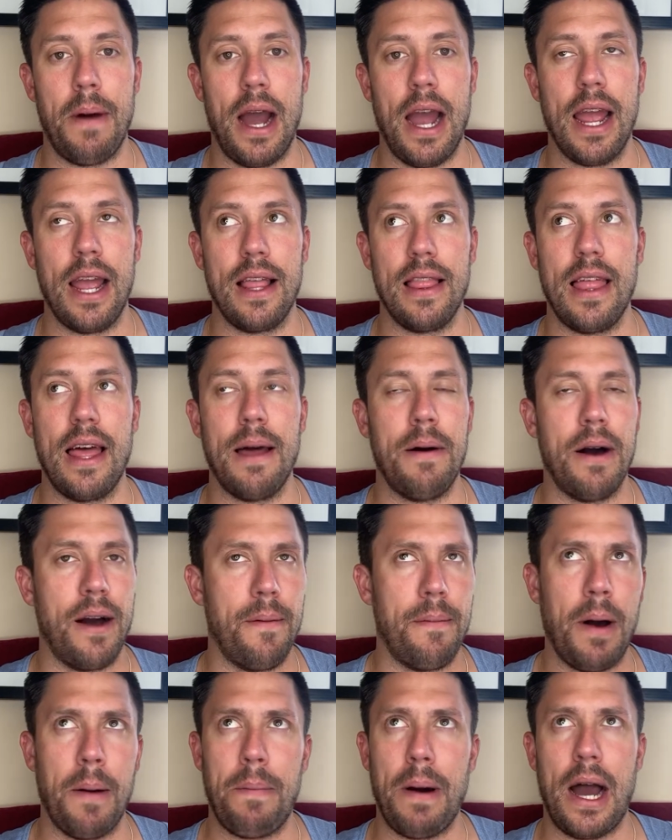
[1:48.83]
my
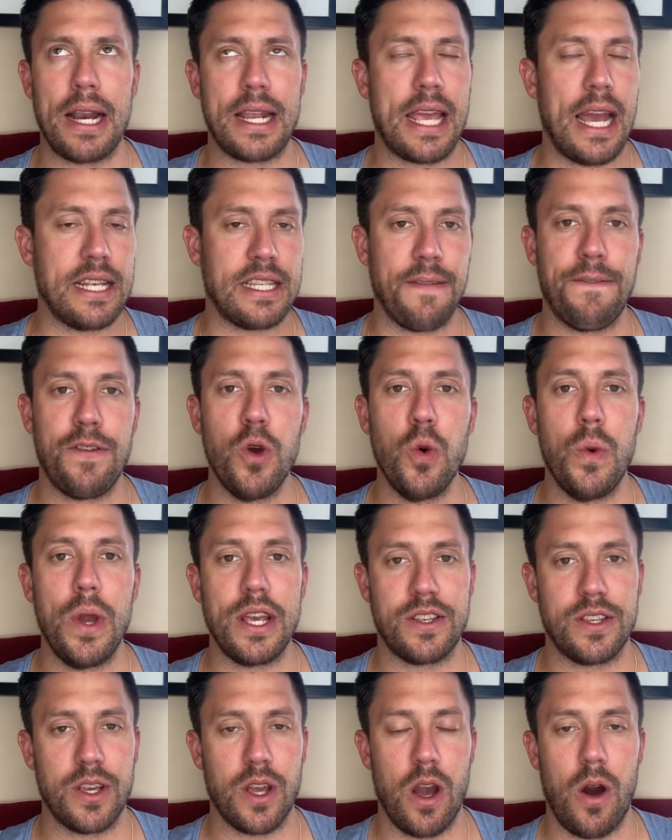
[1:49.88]
a podcast a few
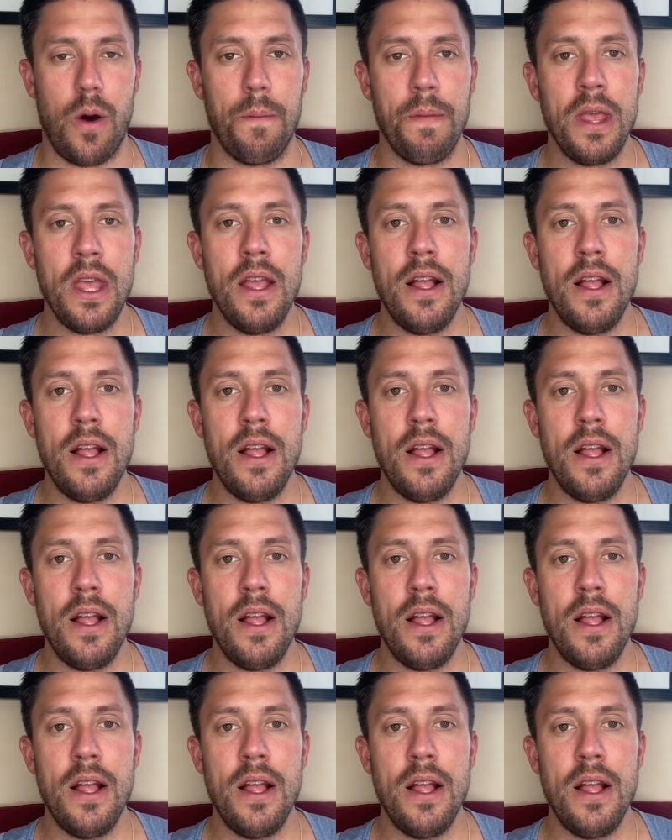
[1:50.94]
weeks ago